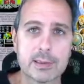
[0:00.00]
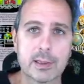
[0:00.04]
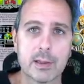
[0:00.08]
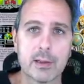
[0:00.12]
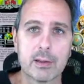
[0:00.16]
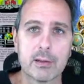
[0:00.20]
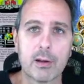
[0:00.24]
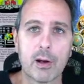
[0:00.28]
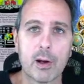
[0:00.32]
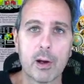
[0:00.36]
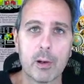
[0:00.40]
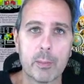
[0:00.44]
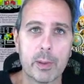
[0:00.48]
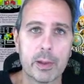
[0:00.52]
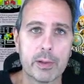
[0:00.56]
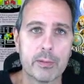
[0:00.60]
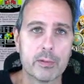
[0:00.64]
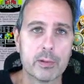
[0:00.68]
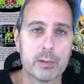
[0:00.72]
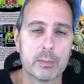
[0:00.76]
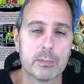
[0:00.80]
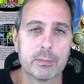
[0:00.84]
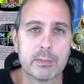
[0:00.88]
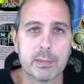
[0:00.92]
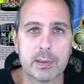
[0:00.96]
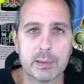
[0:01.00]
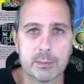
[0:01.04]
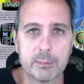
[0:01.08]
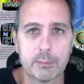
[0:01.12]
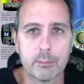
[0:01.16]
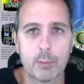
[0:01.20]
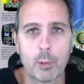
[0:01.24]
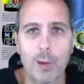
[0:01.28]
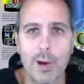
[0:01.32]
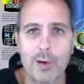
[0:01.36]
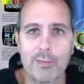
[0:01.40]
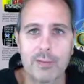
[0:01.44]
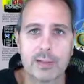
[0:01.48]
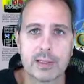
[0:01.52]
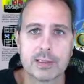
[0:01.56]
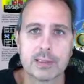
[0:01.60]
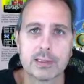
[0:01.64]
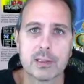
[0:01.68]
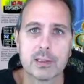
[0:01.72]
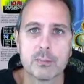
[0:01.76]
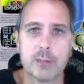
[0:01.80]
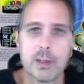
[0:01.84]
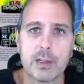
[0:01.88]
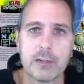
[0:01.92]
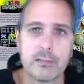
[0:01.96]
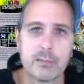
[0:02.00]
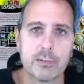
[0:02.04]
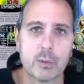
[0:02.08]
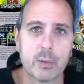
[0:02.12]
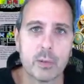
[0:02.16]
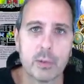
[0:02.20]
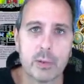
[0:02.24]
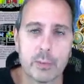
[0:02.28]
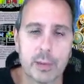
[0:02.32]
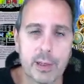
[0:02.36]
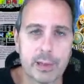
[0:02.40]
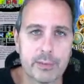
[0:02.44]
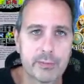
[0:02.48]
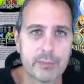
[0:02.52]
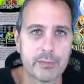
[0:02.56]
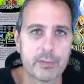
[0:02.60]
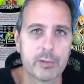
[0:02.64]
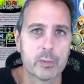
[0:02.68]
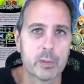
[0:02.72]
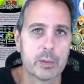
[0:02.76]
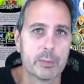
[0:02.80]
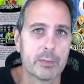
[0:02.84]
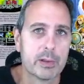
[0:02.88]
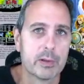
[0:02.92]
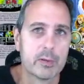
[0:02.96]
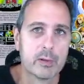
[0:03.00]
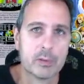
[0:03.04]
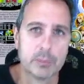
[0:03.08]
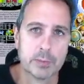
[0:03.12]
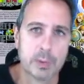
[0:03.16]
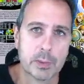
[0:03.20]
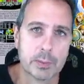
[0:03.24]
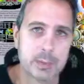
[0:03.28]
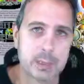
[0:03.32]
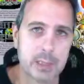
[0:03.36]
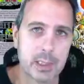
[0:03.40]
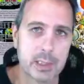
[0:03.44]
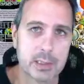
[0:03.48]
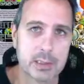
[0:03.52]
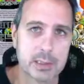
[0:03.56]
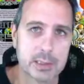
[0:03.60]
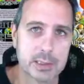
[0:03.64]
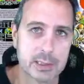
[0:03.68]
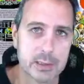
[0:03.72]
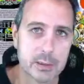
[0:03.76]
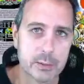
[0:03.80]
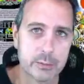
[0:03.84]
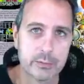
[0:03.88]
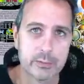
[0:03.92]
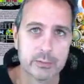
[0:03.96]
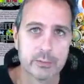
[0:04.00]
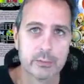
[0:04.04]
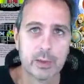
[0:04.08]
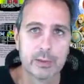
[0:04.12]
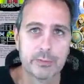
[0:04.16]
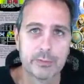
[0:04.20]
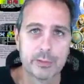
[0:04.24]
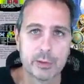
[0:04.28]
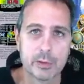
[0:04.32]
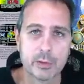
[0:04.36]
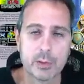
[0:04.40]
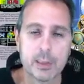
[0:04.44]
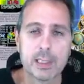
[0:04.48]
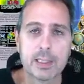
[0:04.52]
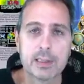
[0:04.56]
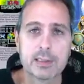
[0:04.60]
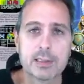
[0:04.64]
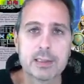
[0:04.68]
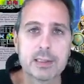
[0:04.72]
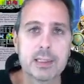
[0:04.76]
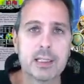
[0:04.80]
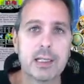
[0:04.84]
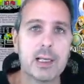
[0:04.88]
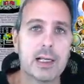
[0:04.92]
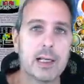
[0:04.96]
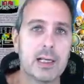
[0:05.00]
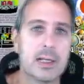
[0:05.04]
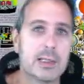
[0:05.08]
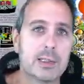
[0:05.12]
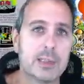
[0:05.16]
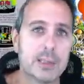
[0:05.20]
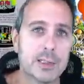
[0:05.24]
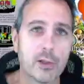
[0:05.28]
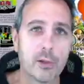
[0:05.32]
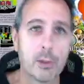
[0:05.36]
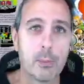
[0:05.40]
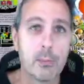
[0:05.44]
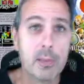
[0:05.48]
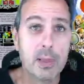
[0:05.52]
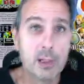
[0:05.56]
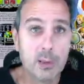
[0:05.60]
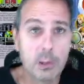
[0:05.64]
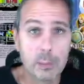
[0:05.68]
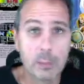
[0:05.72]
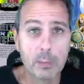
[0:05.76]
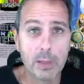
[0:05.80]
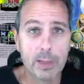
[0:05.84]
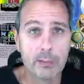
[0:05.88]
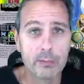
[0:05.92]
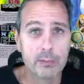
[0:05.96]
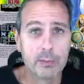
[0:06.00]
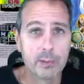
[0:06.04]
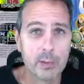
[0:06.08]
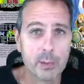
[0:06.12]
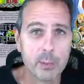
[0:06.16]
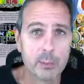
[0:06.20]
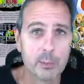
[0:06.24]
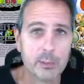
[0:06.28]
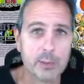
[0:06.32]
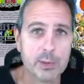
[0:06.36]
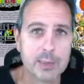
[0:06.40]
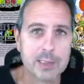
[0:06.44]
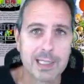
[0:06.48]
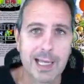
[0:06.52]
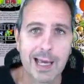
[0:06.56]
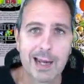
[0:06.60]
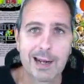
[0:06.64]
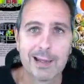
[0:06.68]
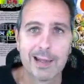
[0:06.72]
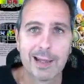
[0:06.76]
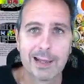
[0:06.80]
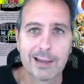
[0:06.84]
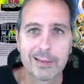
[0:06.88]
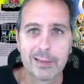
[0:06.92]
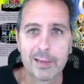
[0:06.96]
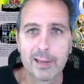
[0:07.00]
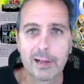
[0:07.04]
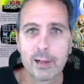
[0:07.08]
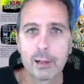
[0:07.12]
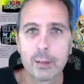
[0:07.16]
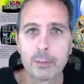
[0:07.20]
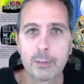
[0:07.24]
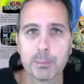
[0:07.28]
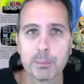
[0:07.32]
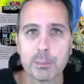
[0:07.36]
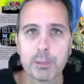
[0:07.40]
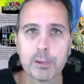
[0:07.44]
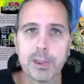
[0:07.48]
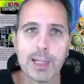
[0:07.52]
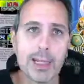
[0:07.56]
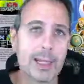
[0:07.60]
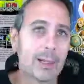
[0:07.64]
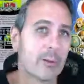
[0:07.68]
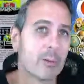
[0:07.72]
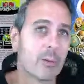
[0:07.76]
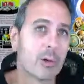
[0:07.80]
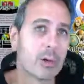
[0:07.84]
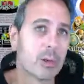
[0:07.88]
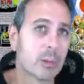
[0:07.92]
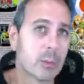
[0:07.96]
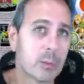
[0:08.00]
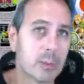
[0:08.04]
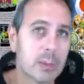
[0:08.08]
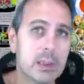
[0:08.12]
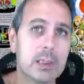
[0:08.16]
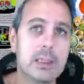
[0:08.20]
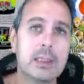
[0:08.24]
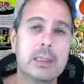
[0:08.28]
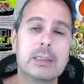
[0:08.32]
Our bedroom, my wife and I is on the main floor, and we have three bedrooms upstairs. We have two kids. So the middle bedroom was kind of like their playroom.